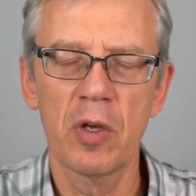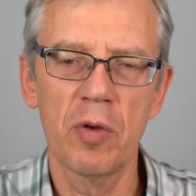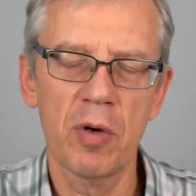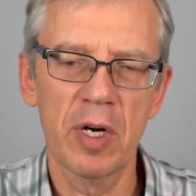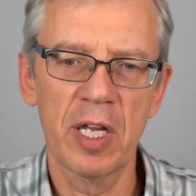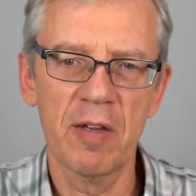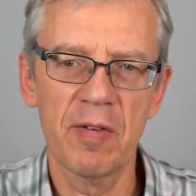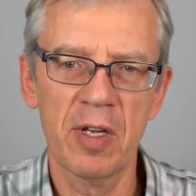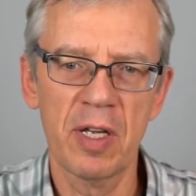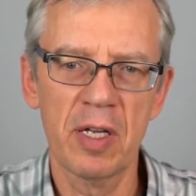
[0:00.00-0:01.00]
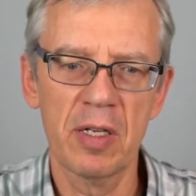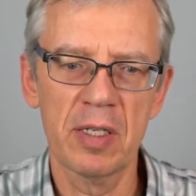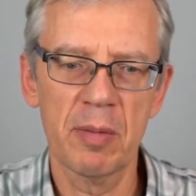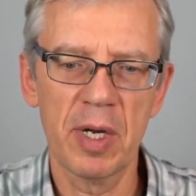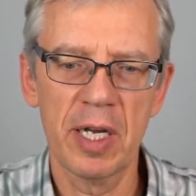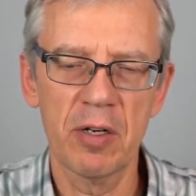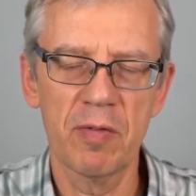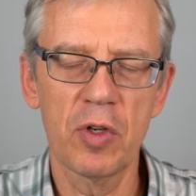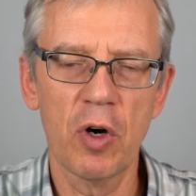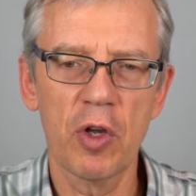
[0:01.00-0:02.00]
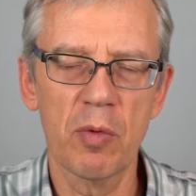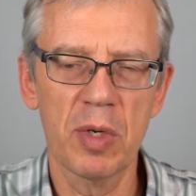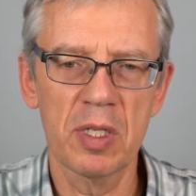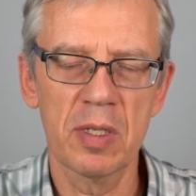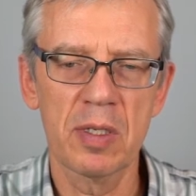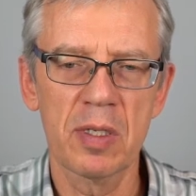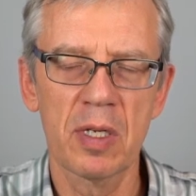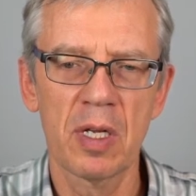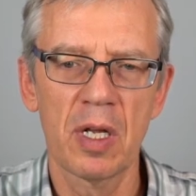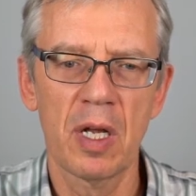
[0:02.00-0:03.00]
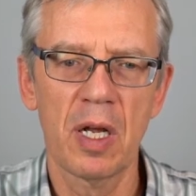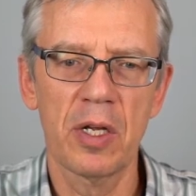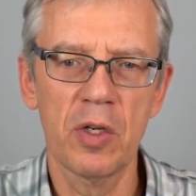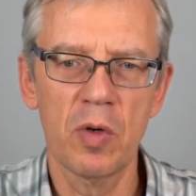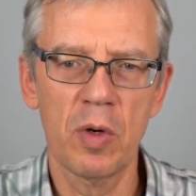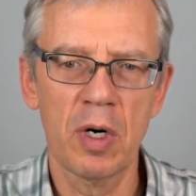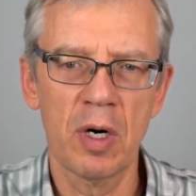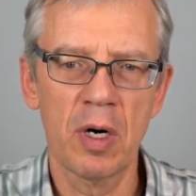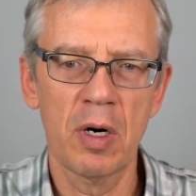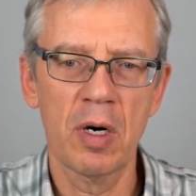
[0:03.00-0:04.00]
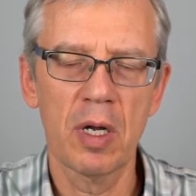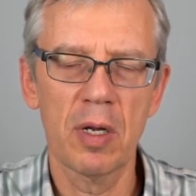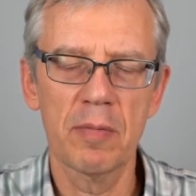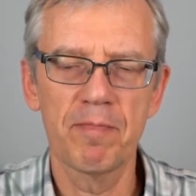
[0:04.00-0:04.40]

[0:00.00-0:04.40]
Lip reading: you are giving some kind of documents, you are